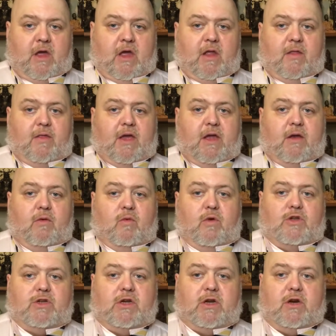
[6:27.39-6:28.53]
Then once you
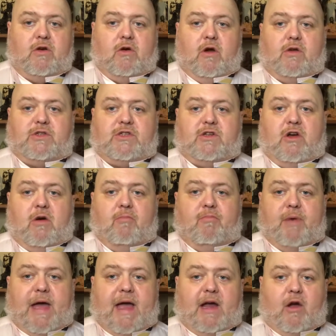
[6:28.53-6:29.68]
get it crossed, come
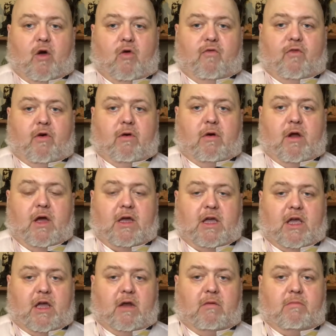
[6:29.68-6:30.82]
back over
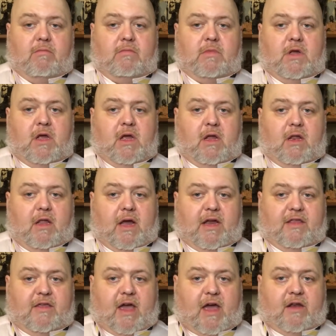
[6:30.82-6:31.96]
again like that.